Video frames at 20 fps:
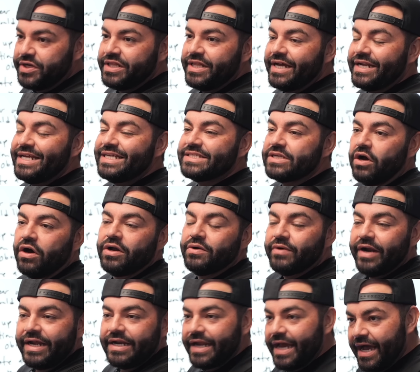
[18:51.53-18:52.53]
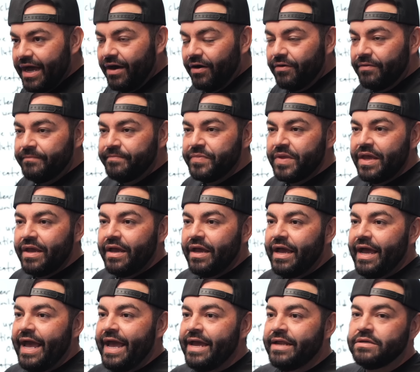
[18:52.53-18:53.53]
that he's on right now
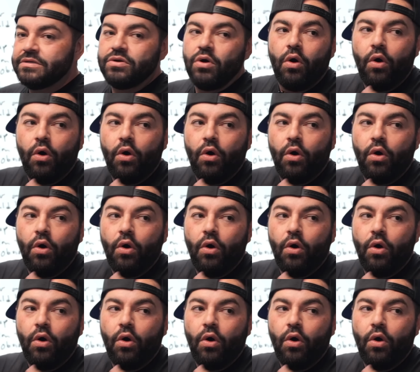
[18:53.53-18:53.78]
and